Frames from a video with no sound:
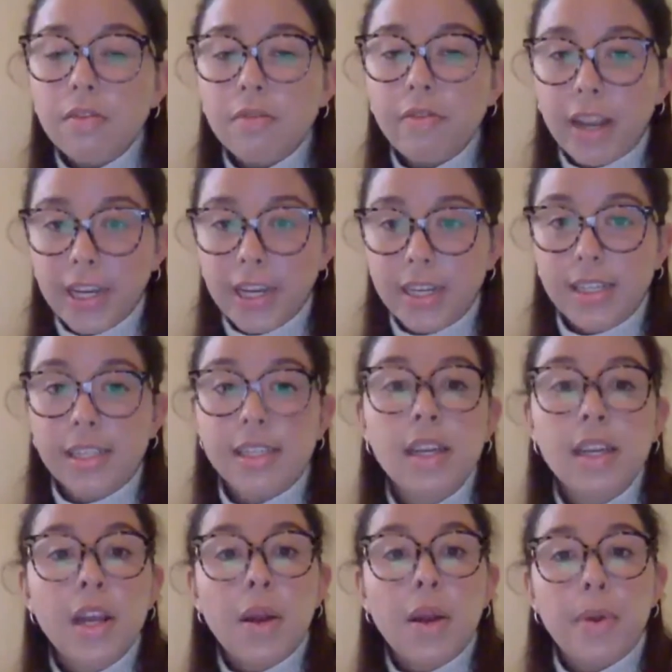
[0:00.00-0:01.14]
finance
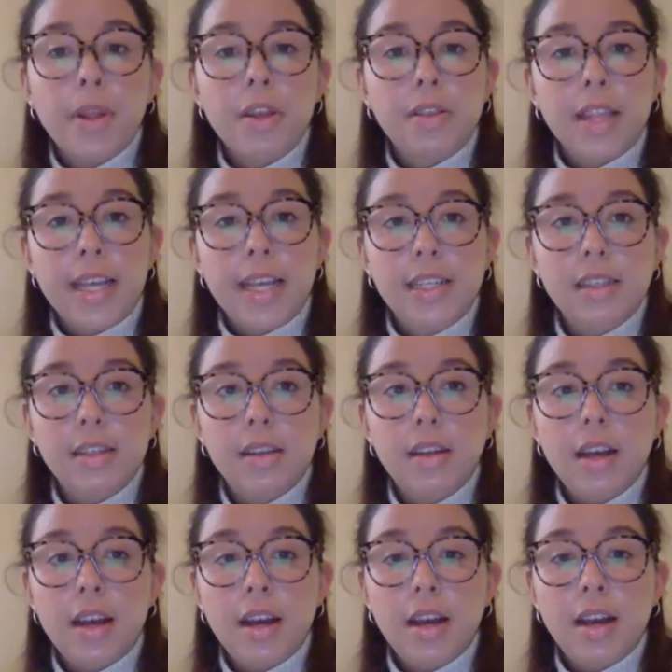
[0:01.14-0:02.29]
where you lend
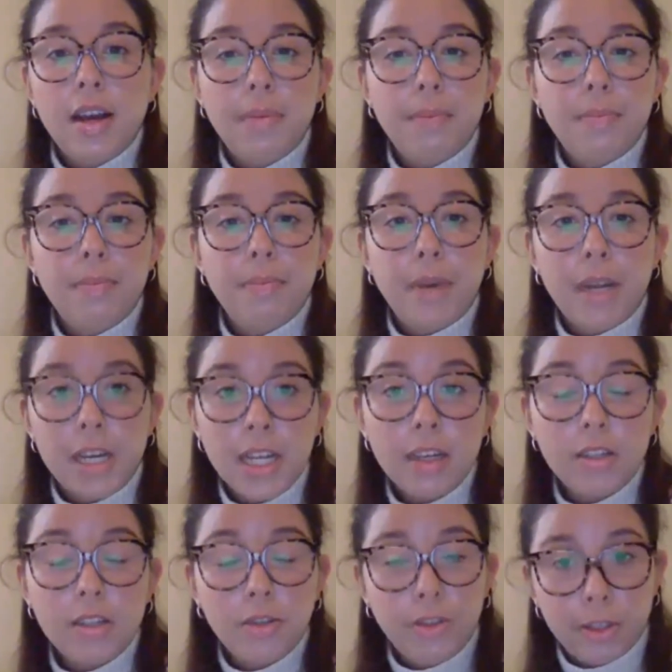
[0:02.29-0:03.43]

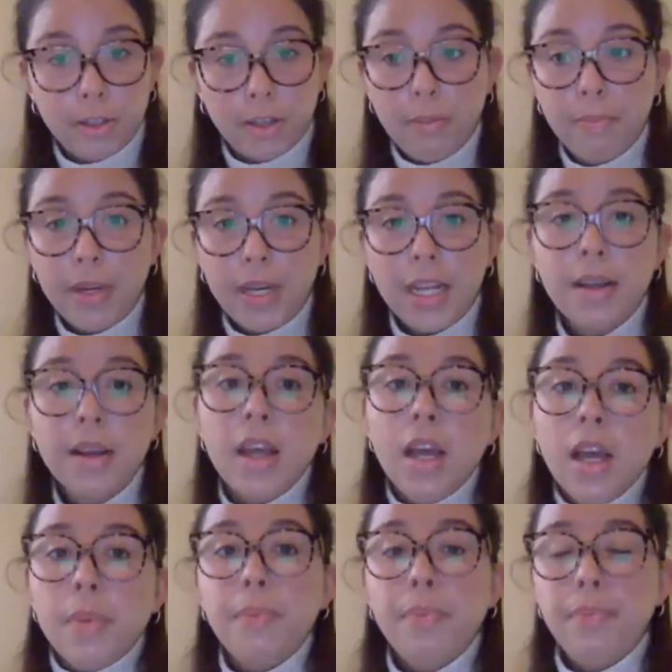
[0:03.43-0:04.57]
money to your company,
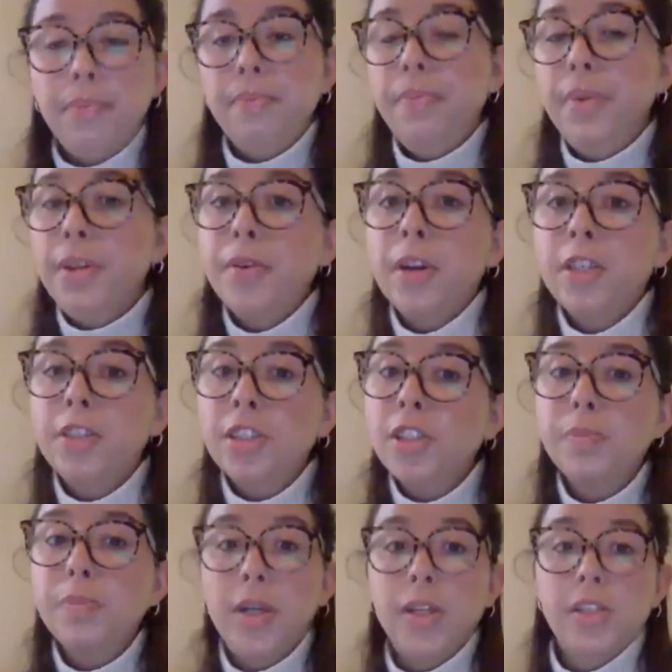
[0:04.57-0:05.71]
but you are
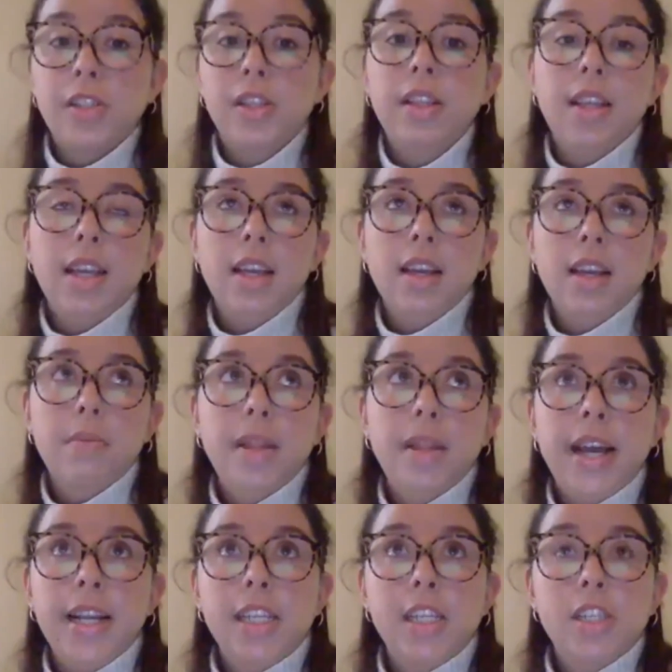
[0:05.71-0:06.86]
just personally
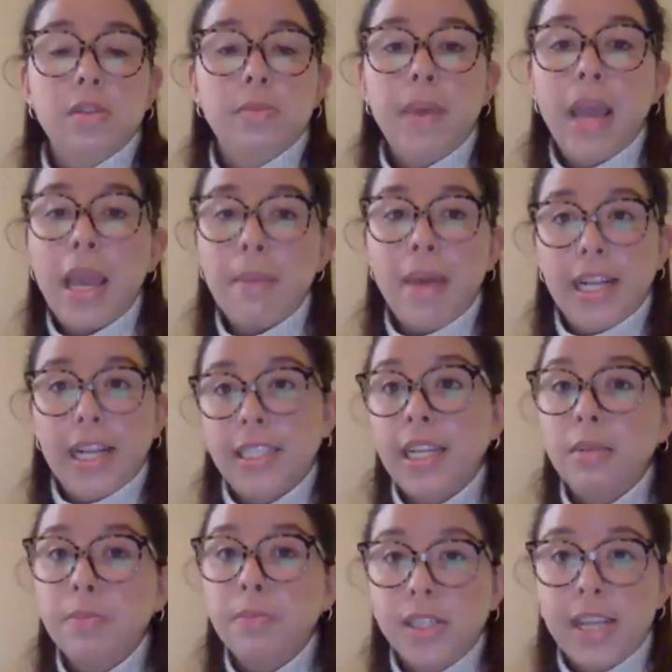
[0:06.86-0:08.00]
obliged to pay back
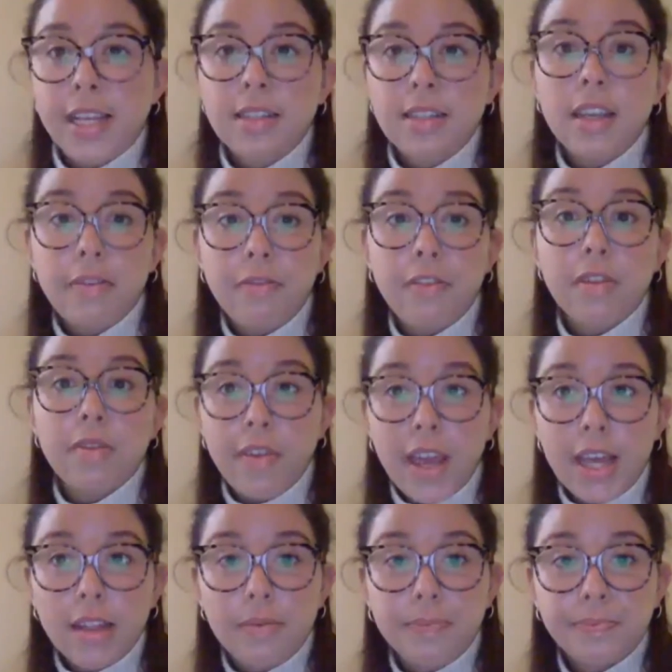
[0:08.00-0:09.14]
10% if you
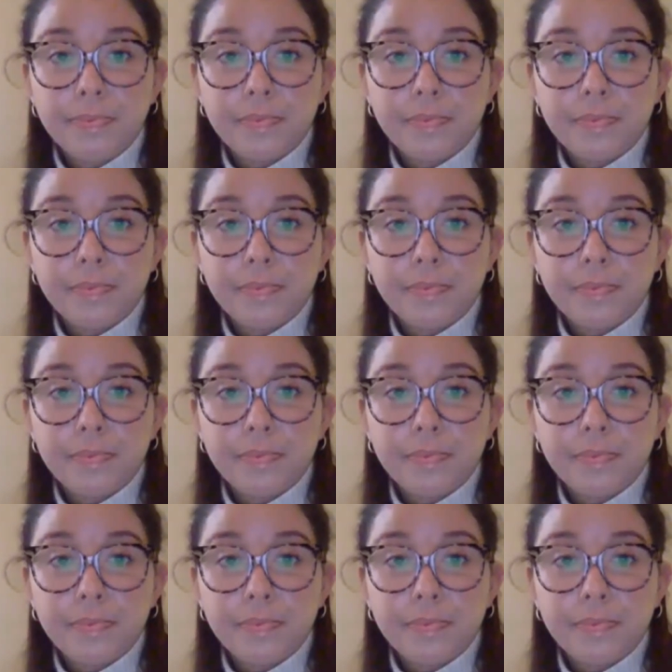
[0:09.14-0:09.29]
fail.